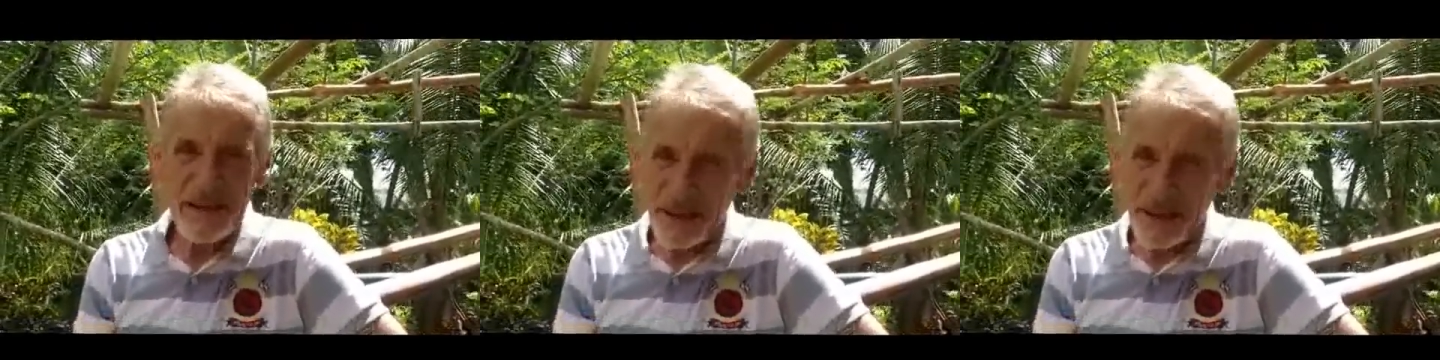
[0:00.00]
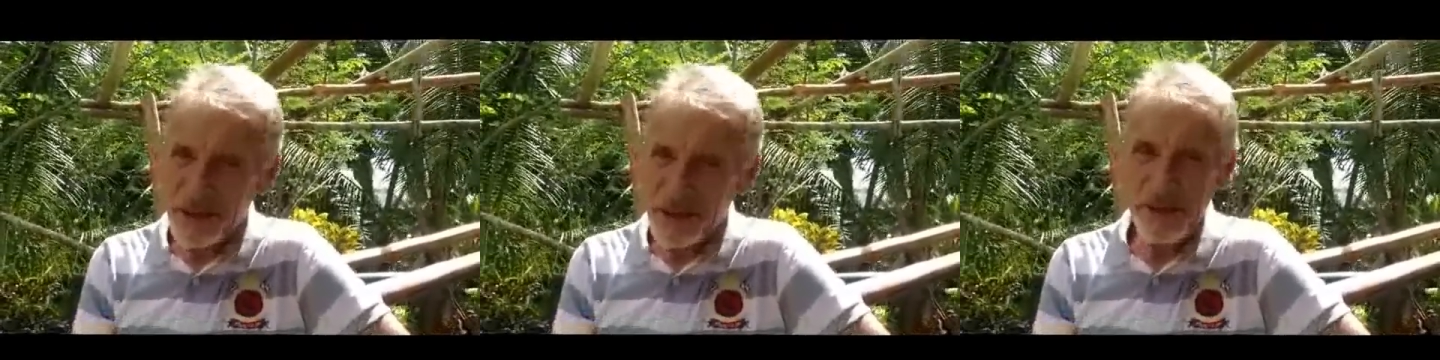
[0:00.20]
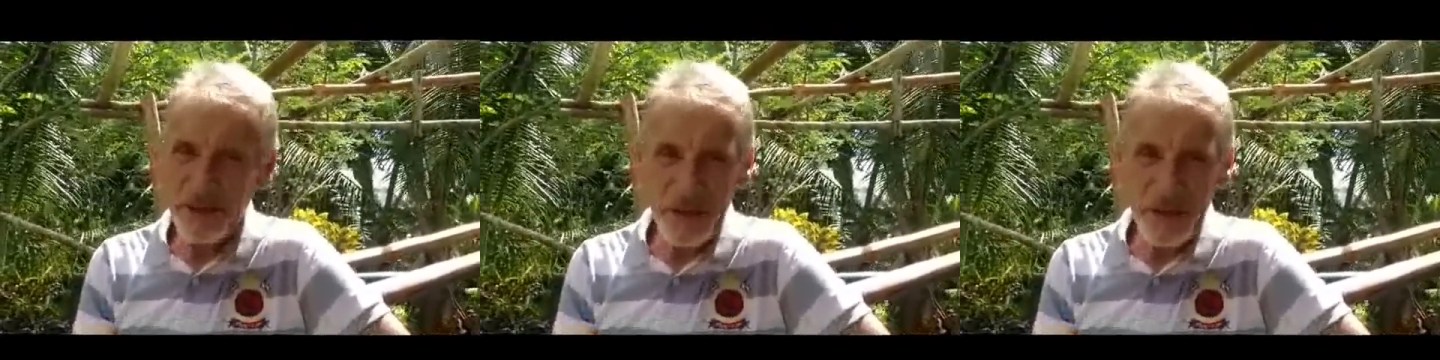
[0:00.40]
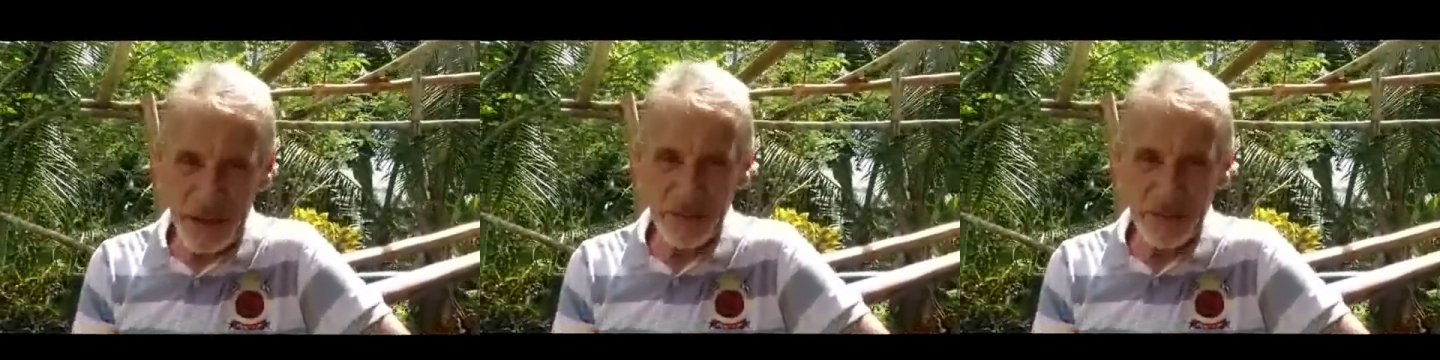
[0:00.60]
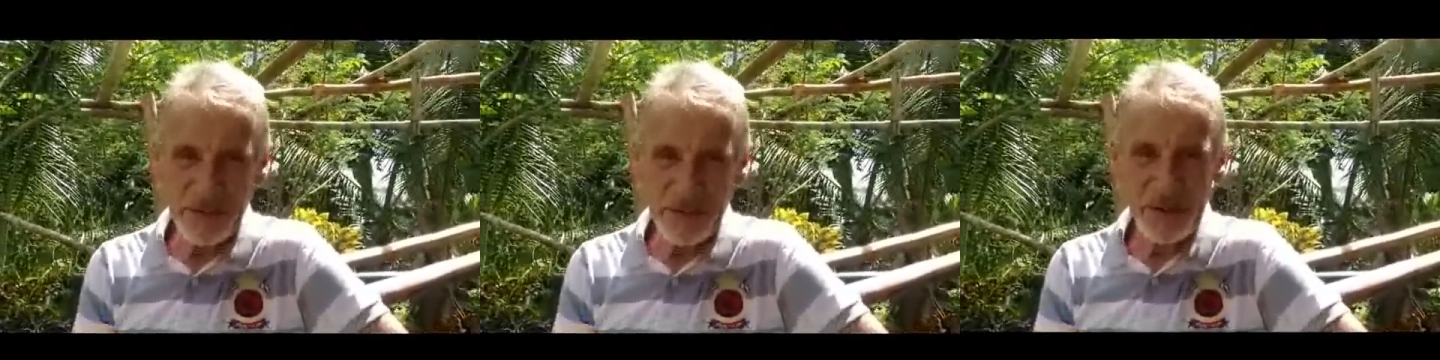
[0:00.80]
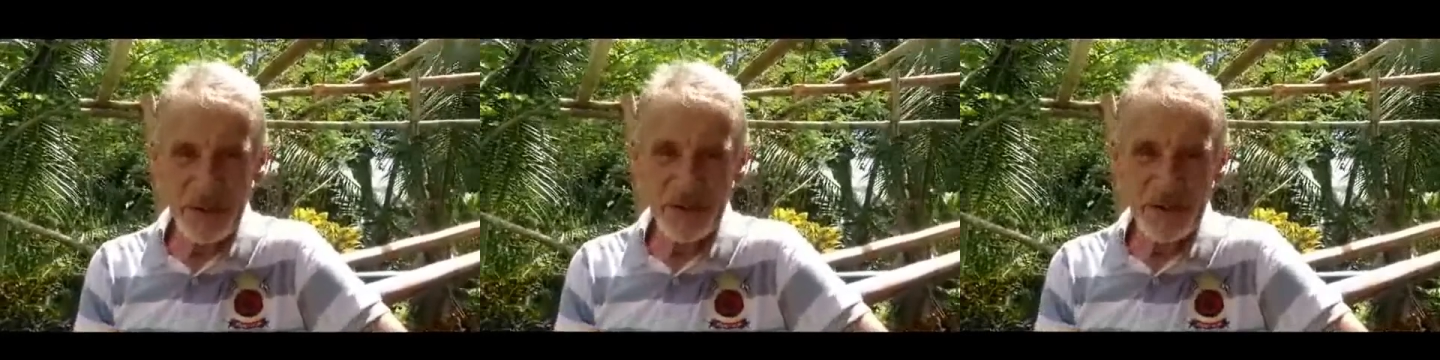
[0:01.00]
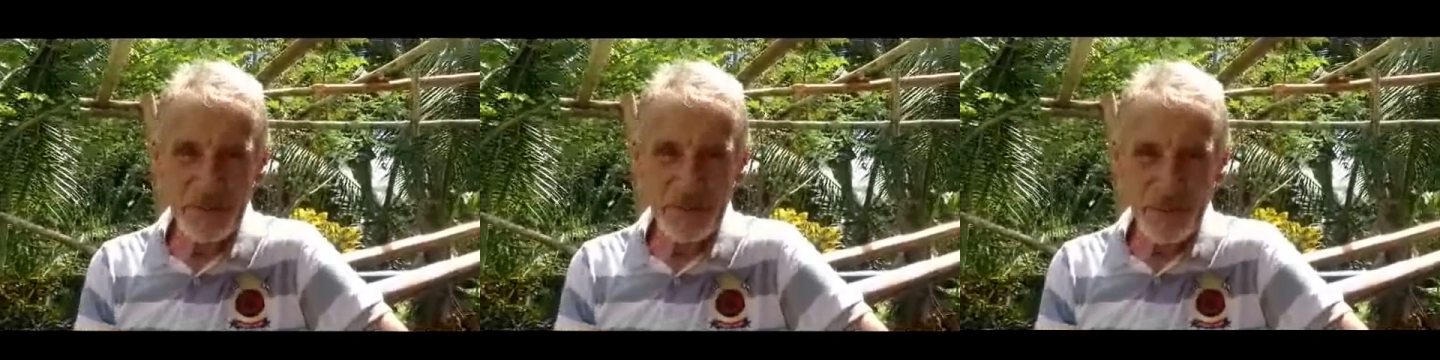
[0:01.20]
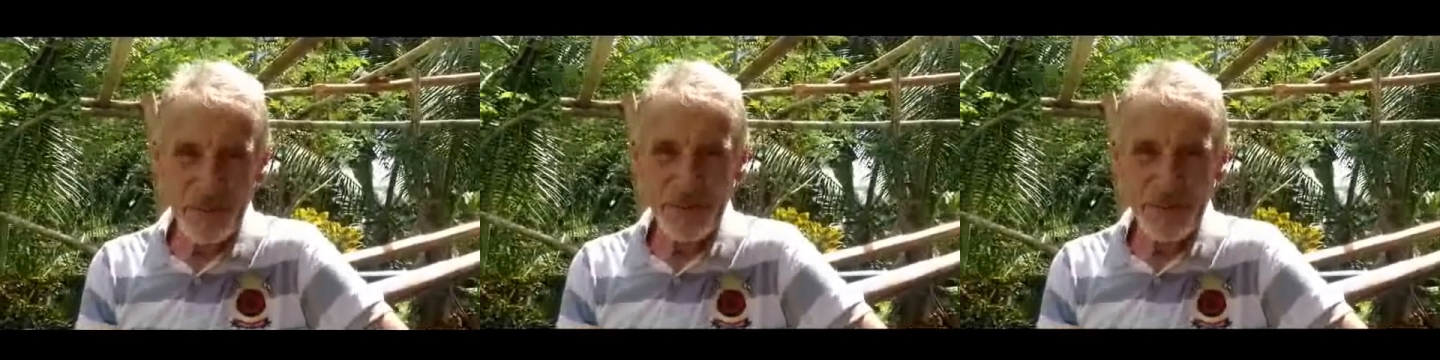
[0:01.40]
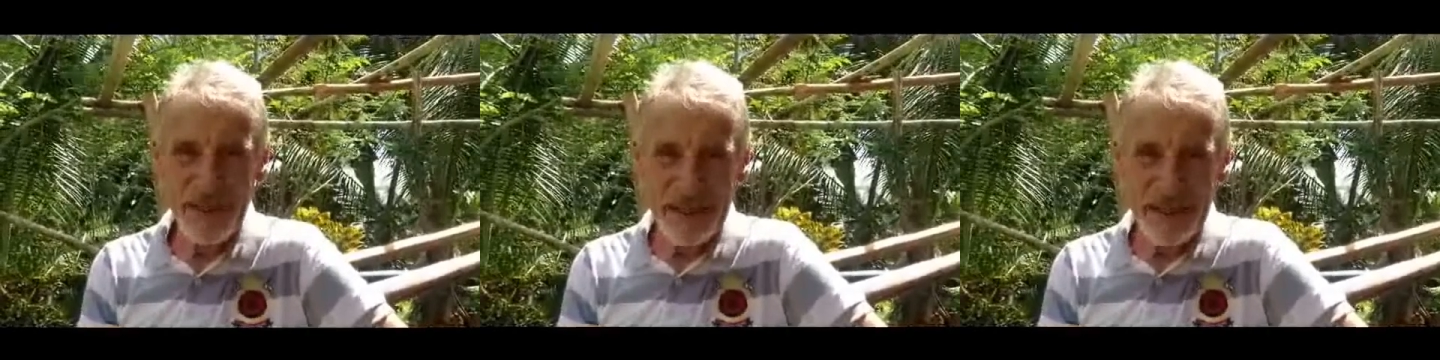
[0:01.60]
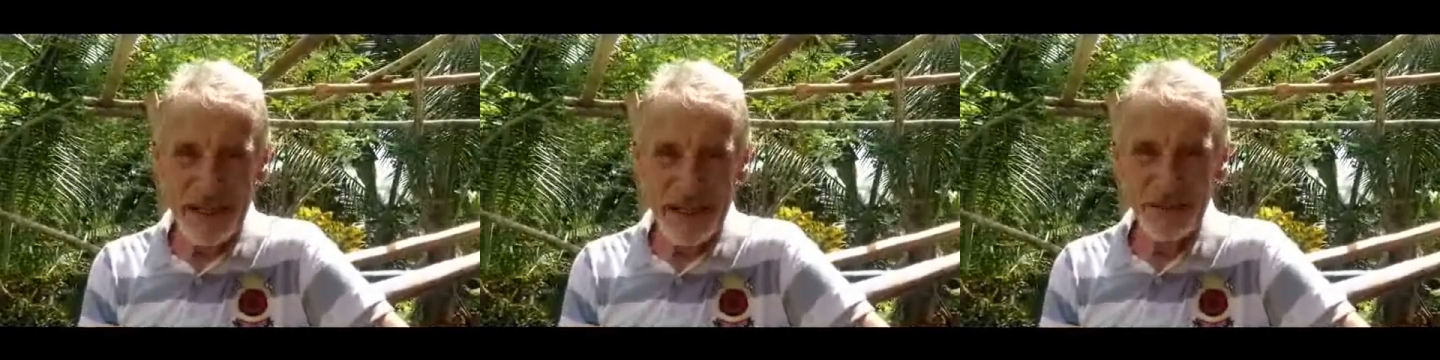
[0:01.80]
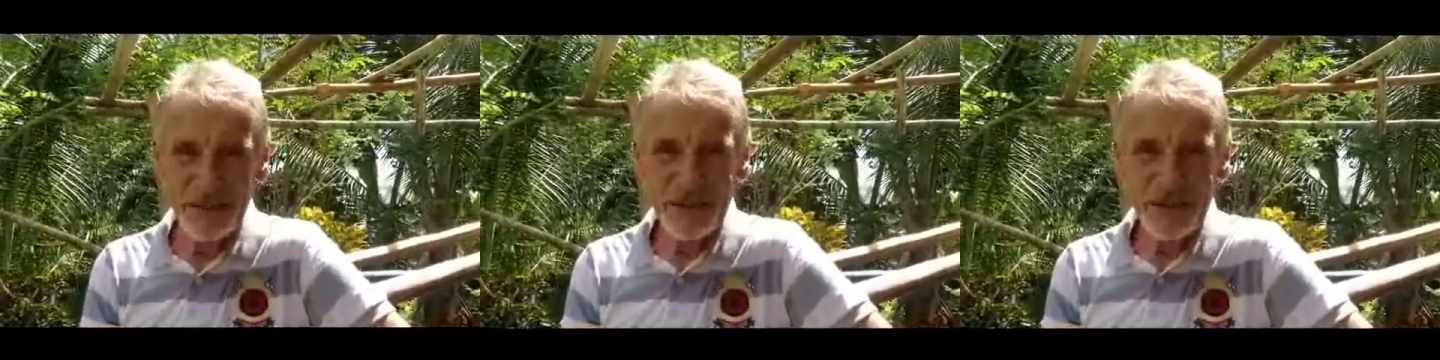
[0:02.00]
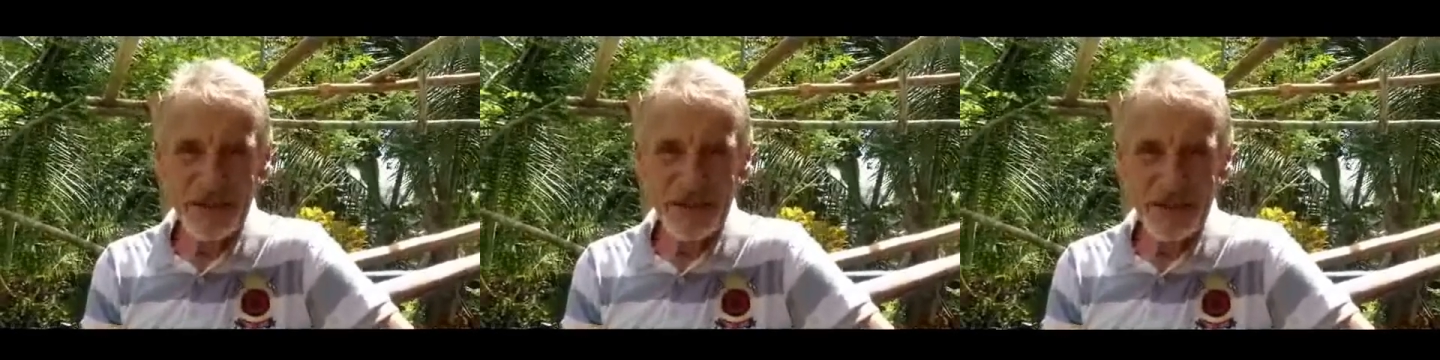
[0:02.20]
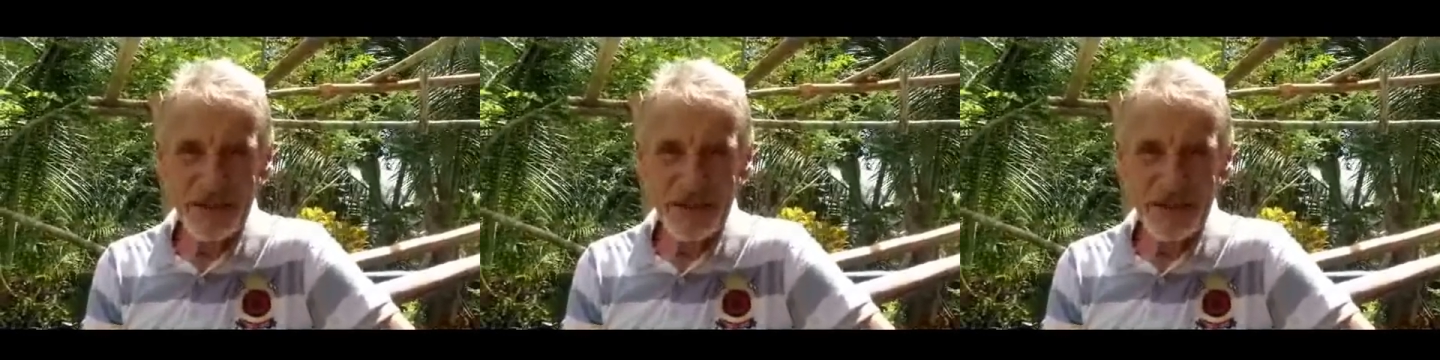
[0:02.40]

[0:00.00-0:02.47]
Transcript: Guess who helped us to put that out?